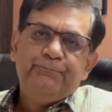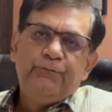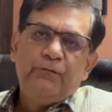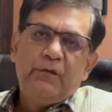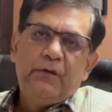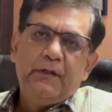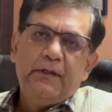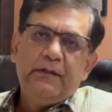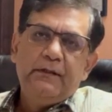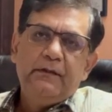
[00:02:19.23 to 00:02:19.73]

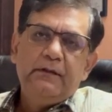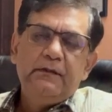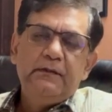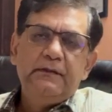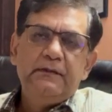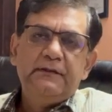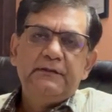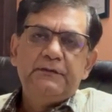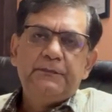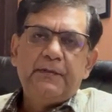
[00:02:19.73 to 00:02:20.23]
Then
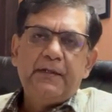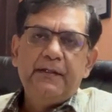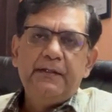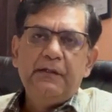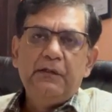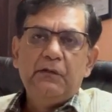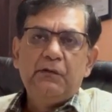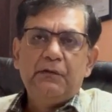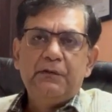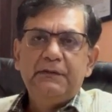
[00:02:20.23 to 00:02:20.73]
in the
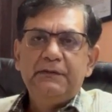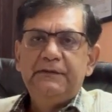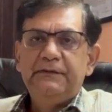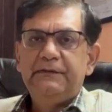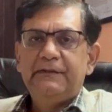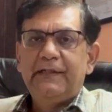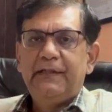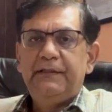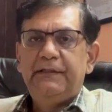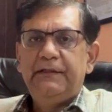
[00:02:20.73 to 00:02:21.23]
spinal cord, these
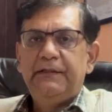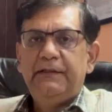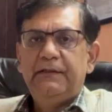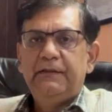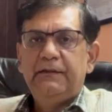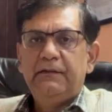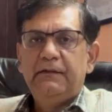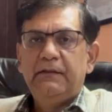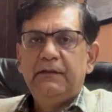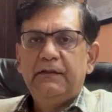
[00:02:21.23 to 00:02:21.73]

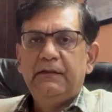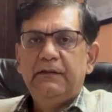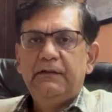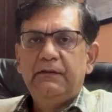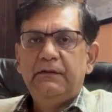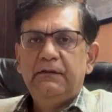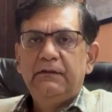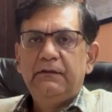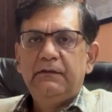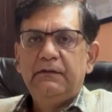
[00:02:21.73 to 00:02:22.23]
anterior
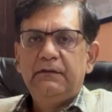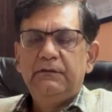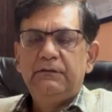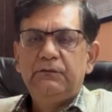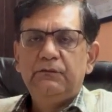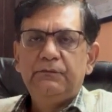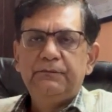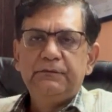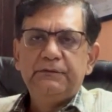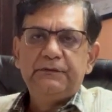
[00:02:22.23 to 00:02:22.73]
and
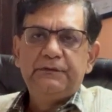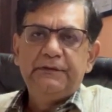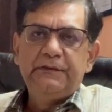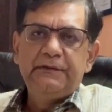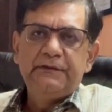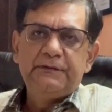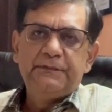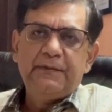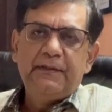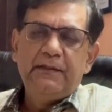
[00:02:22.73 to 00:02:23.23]
two
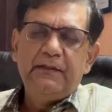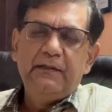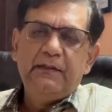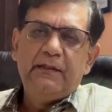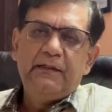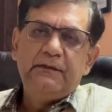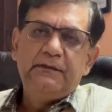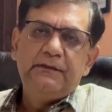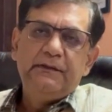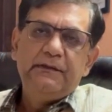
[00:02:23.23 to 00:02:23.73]
posterior spinal
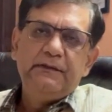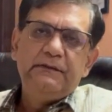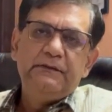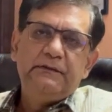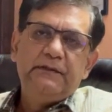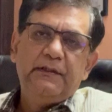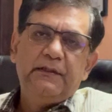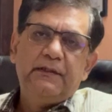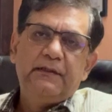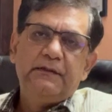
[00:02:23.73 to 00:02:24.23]
arteries,
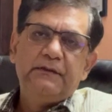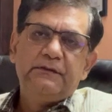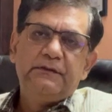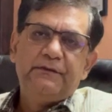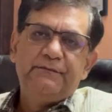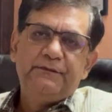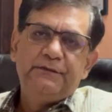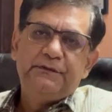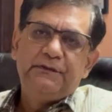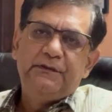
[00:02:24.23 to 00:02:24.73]
they are
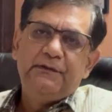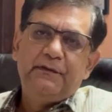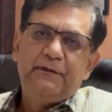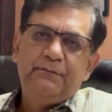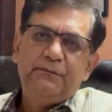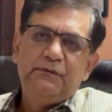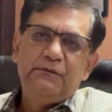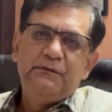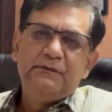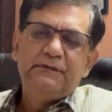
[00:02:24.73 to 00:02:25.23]
sufficient
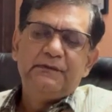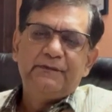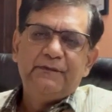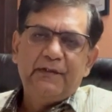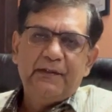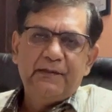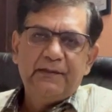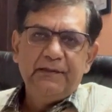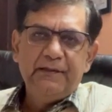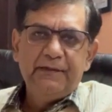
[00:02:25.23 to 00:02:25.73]
up to the
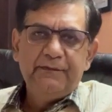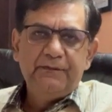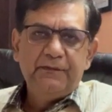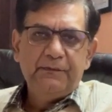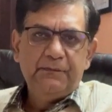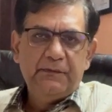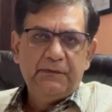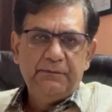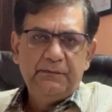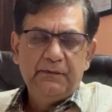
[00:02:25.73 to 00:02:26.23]
cervical level,
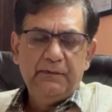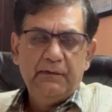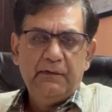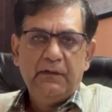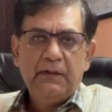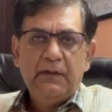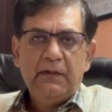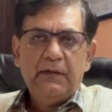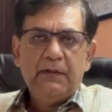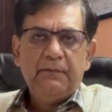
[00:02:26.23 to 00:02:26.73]
but
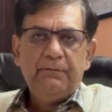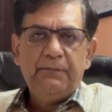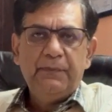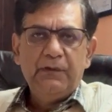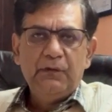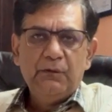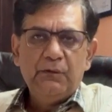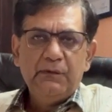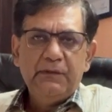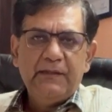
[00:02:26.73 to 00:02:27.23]

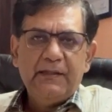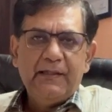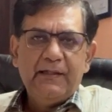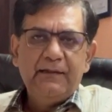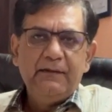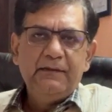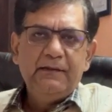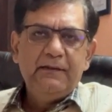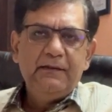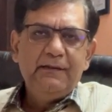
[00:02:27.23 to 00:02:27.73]
below
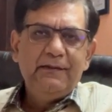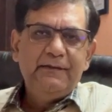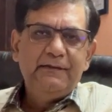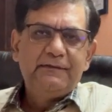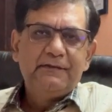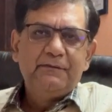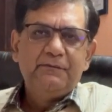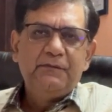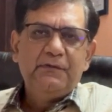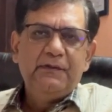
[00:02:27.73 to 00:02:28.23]
that they need
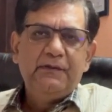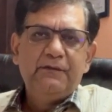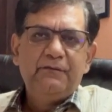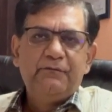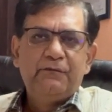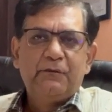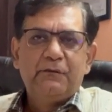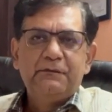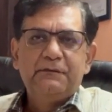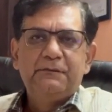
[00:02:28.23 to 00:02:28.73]
some
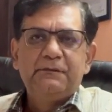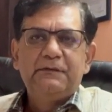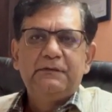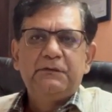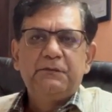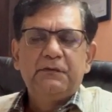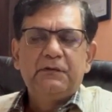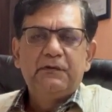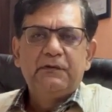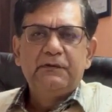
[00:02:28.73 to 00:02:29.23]
reinforcements
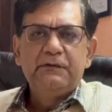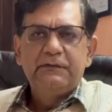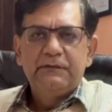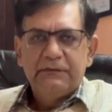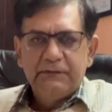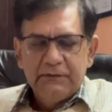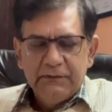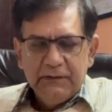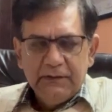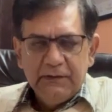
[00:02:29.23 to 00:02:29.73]
because